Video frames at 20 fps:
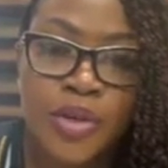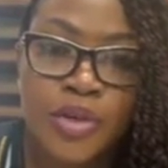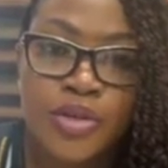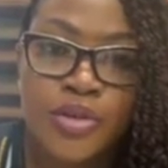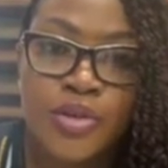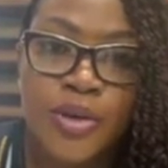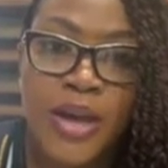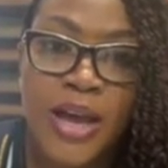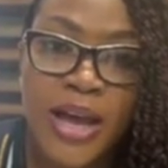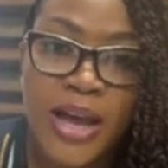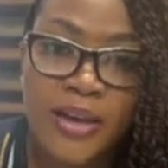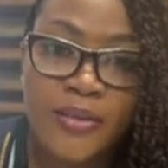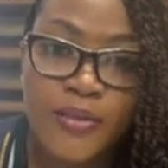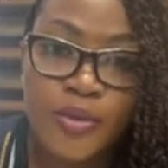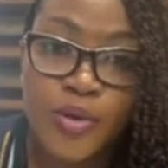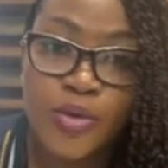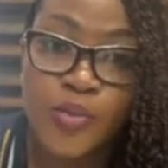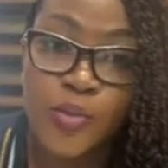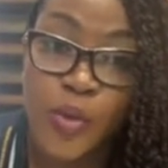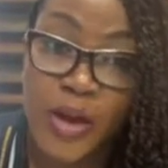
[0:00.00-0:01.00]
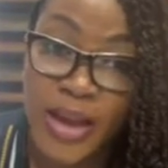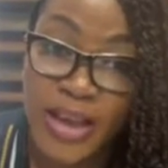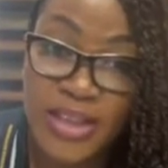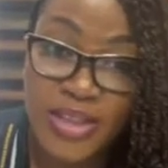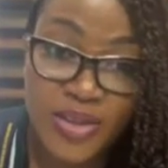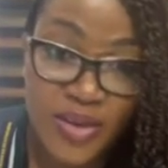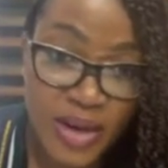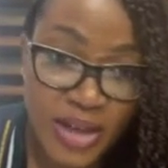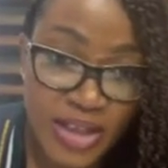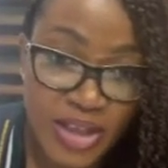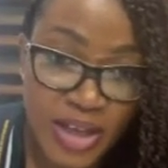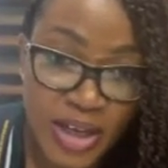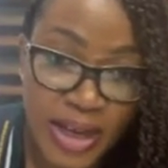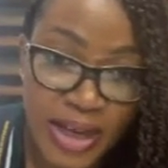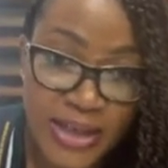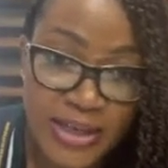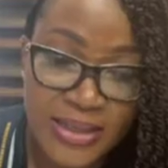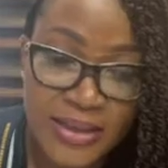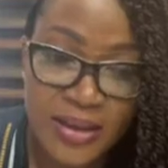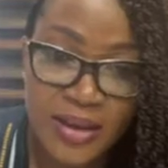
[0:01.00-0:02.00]
you have your WAEC scratch
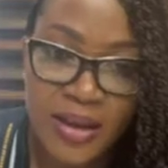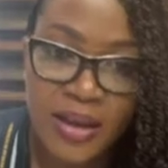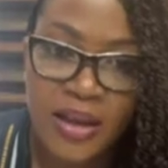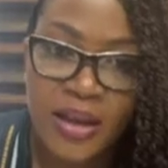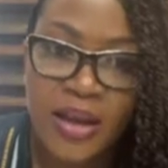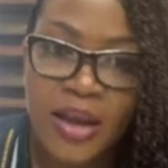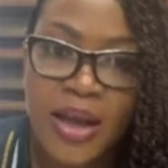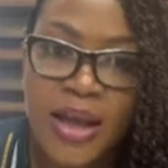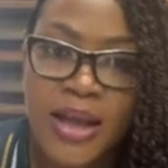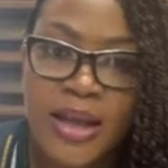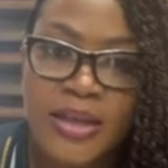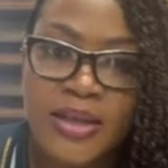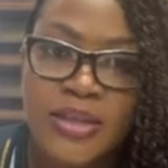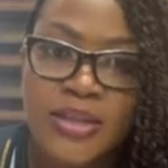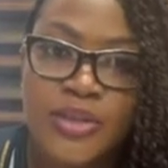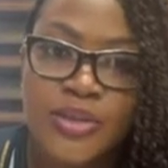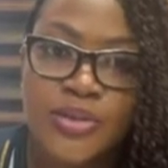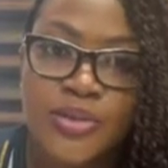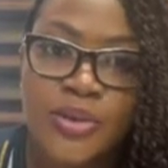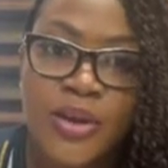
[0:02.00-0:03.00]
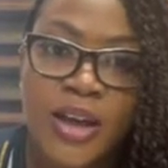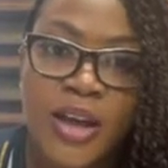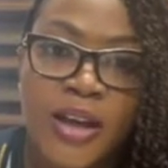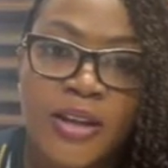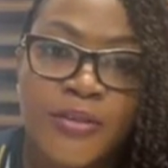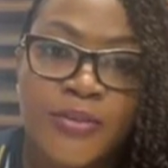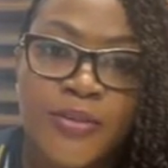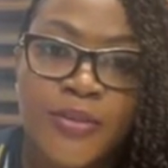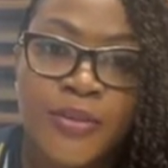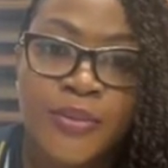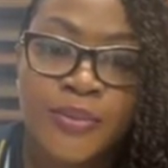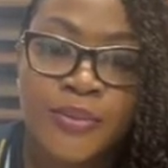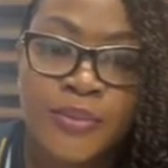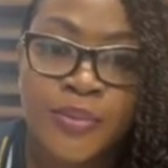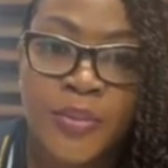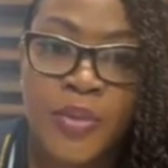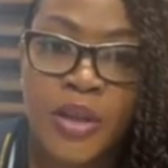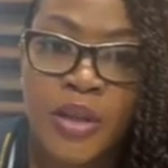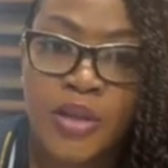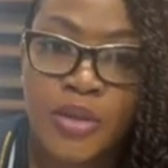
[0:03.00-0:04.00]
card and you have
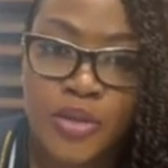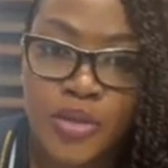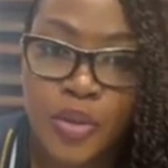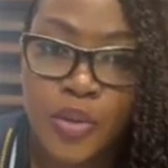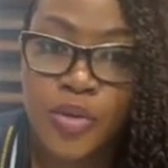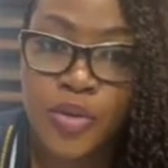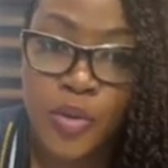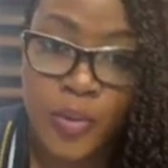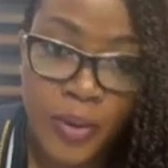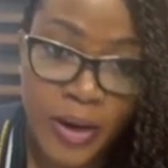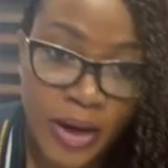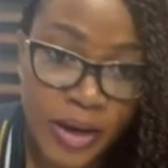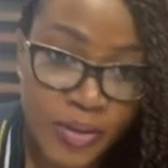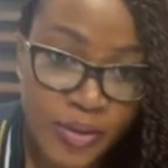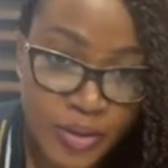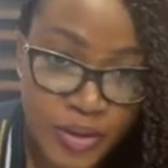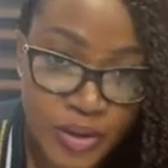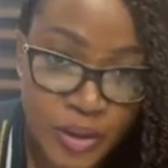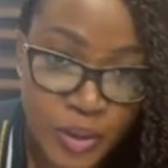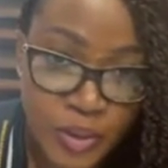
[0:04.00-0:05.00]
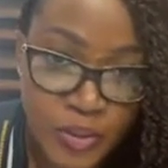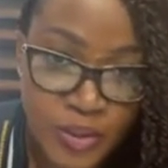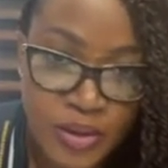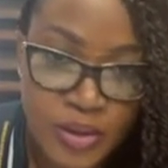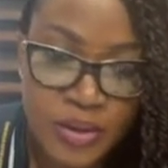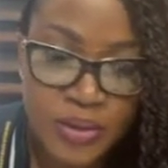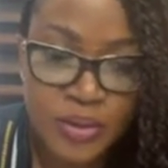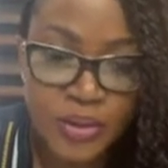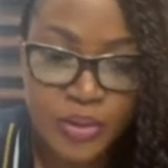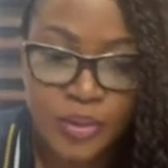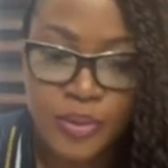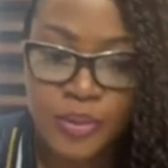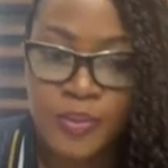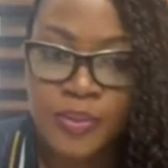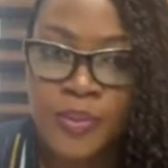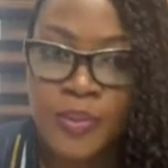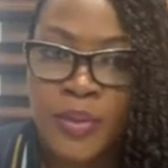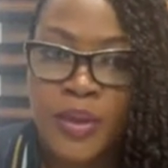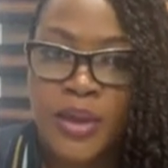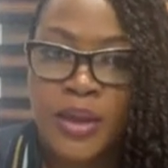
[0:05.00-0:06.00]
your WAEC results, you know.
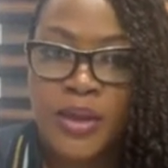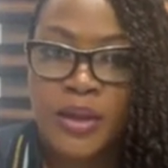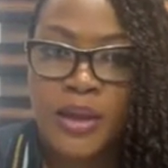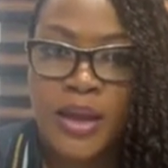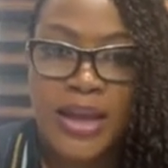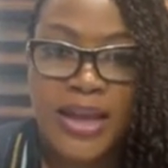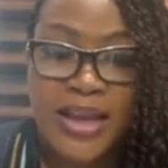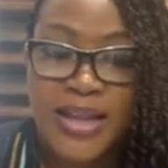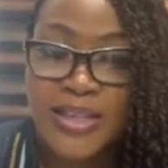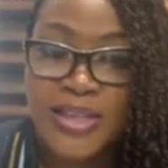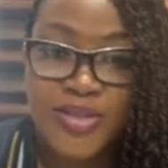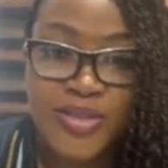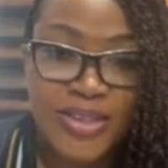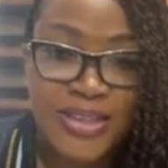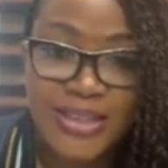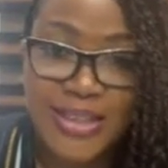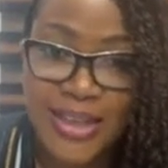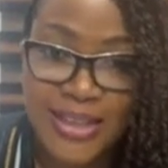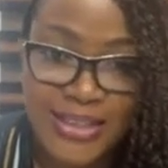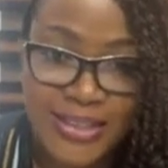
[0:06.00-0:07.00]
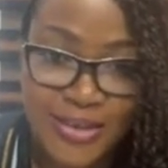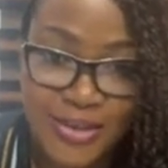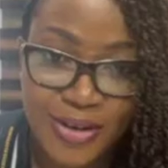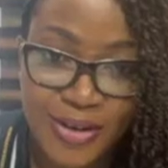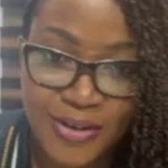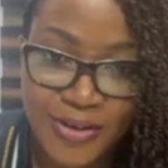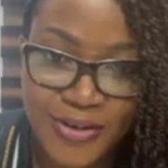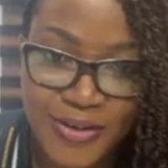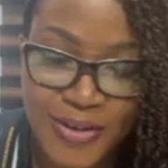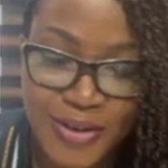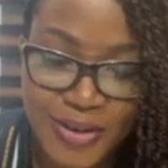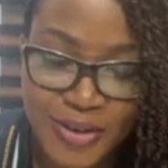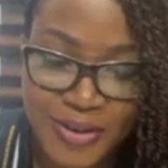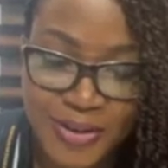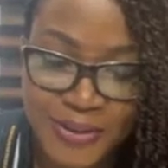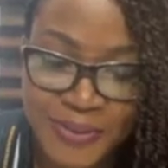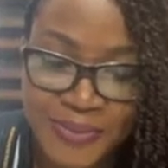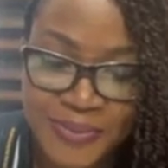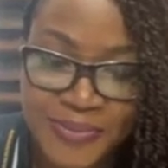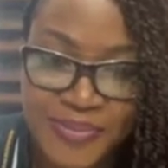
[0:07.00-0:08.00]
I can't stress that enough, you
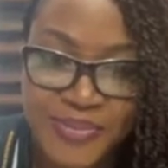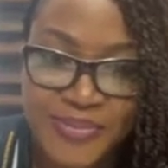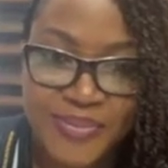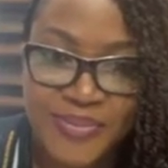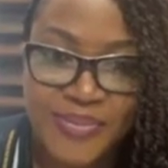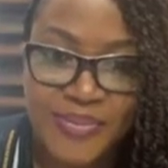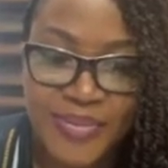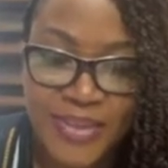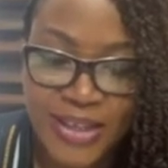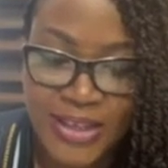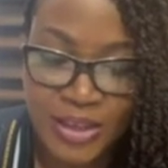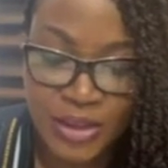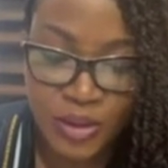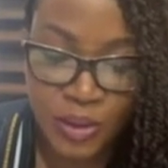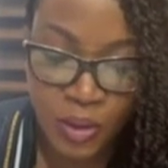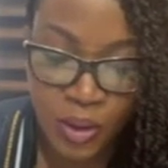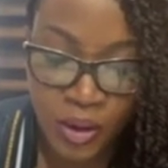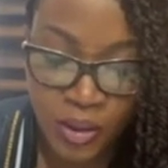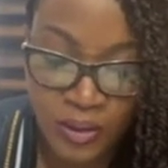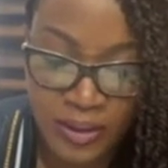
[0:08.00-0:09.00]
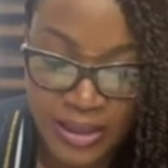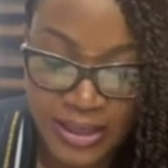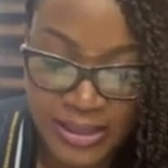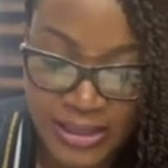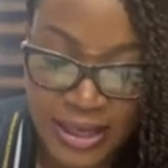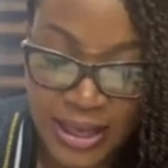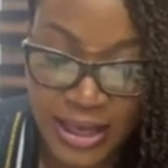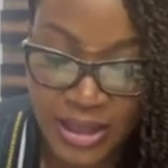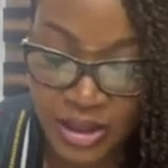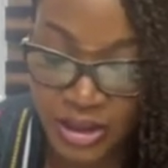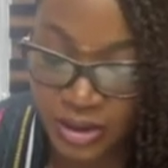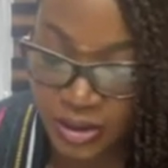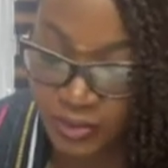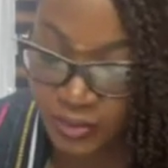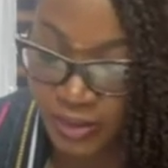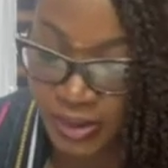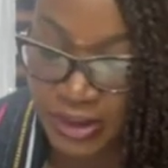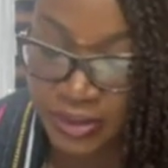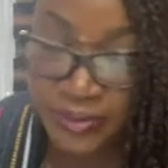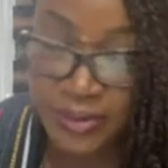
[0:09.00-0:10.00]
know. So all these are actually
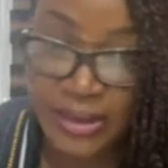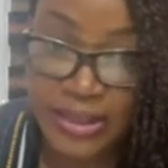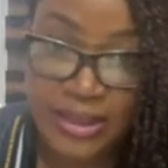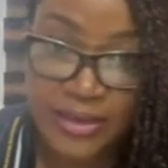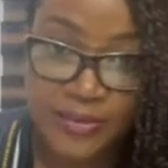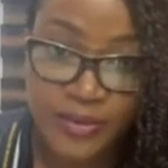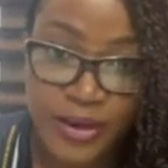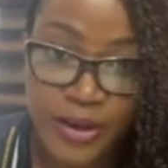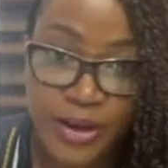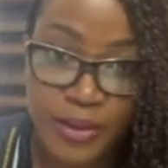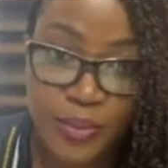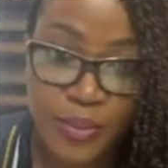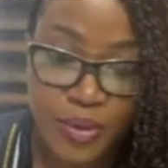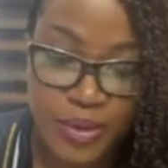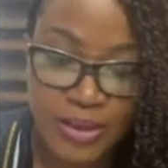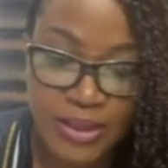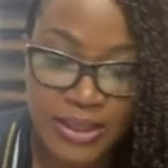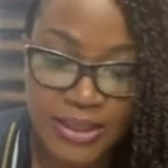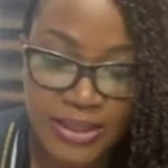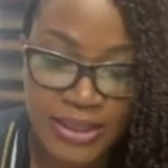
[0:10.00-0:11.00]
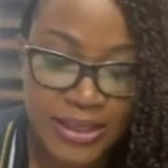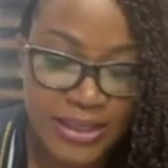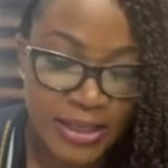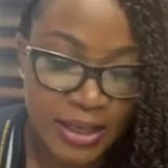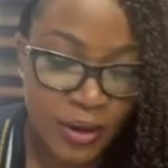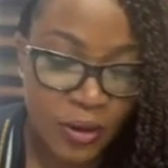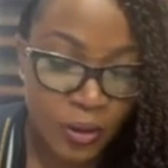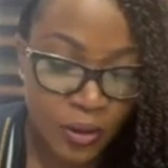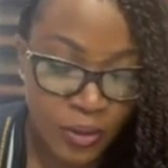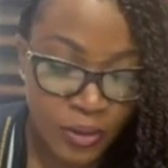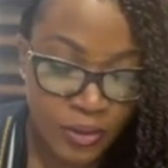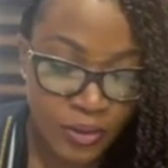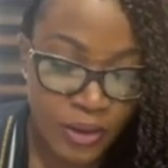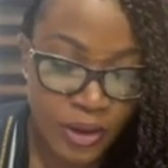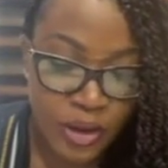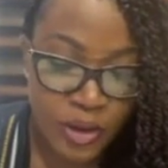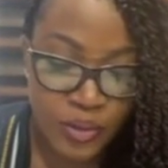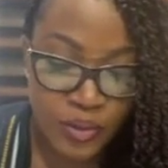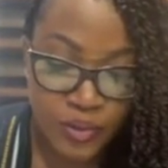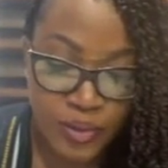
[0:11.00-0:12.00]
really, really very important, and they are all
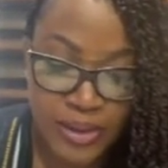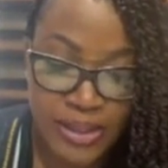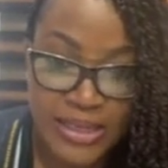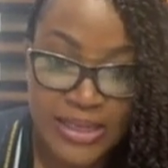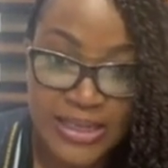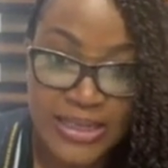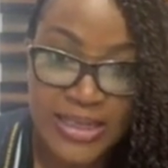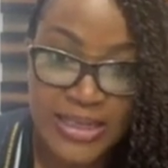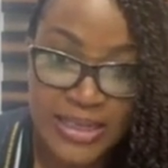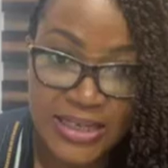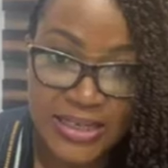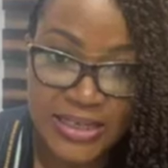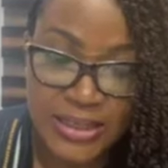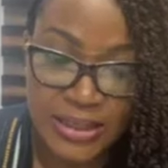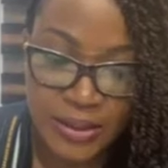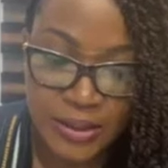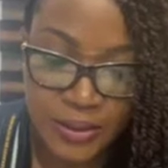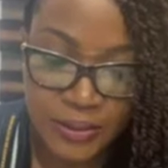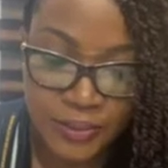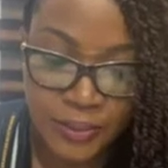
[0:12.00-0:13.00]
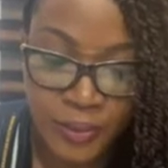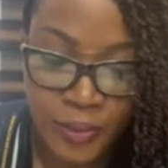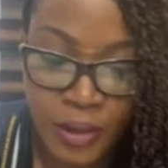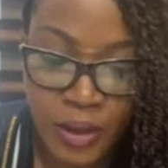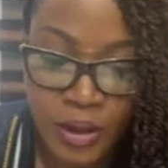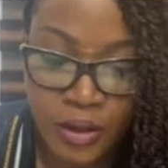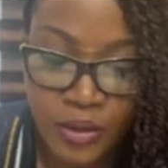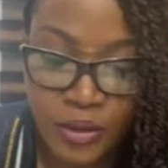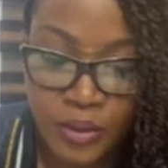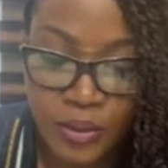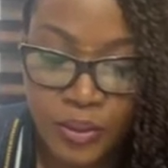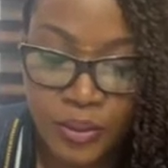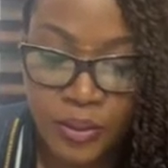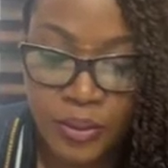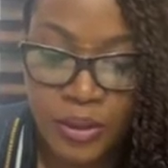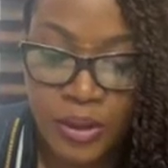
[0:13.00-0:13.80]
really needed, you know,